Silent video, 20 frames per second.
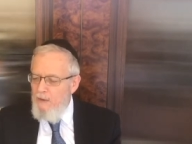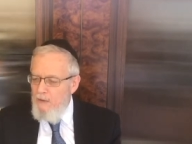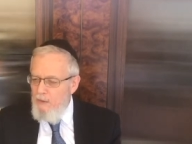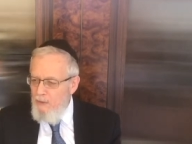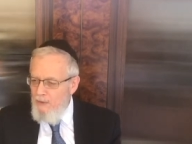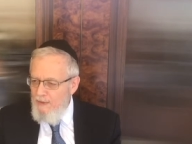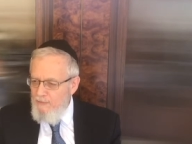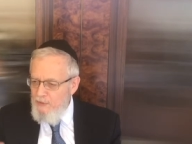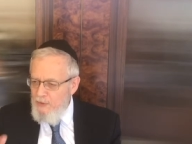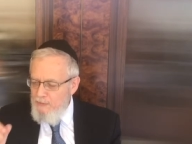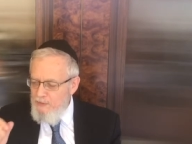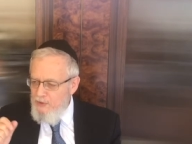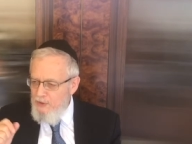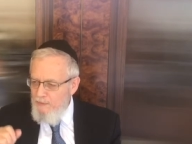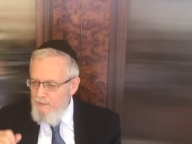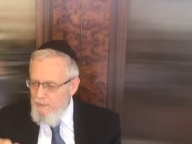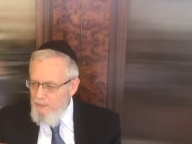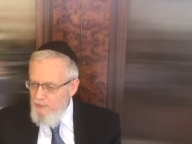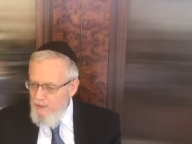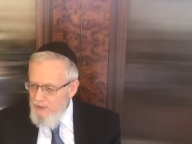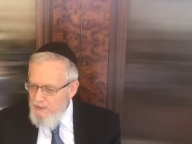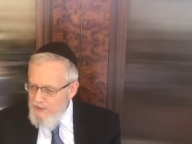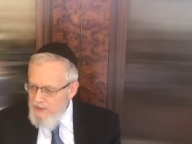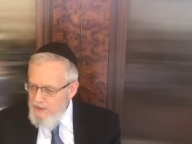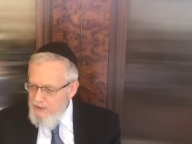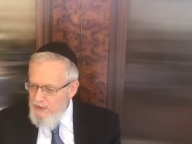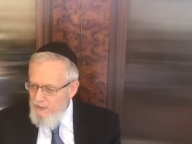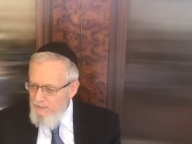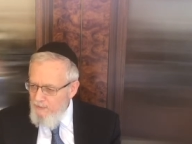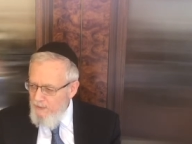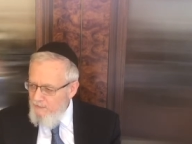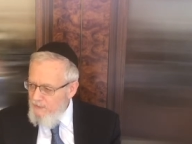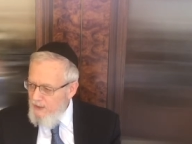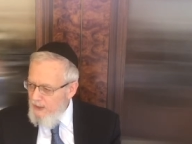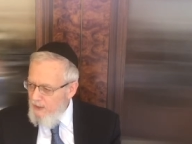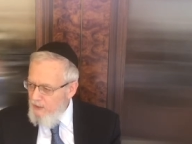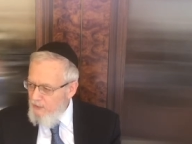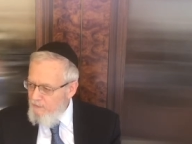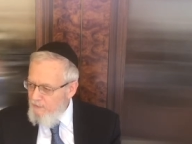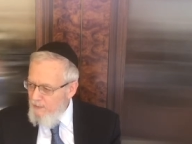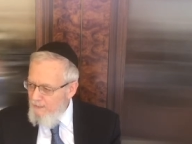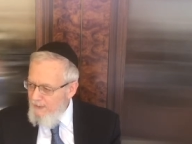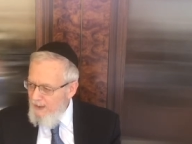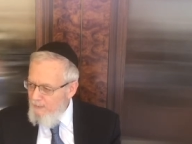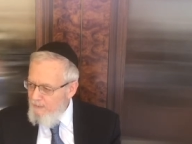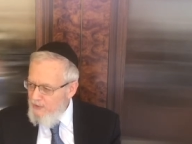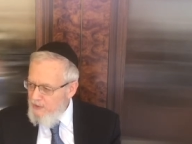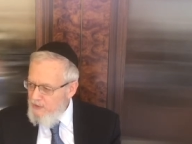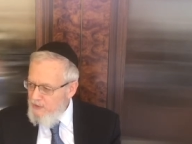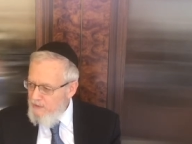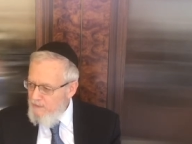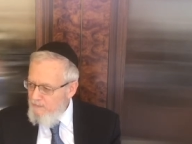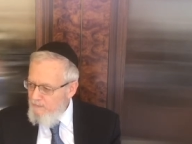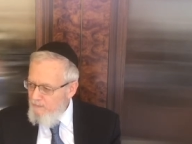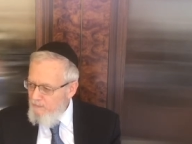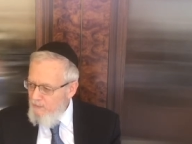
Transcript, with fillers: You have to observe 365 negative commandments.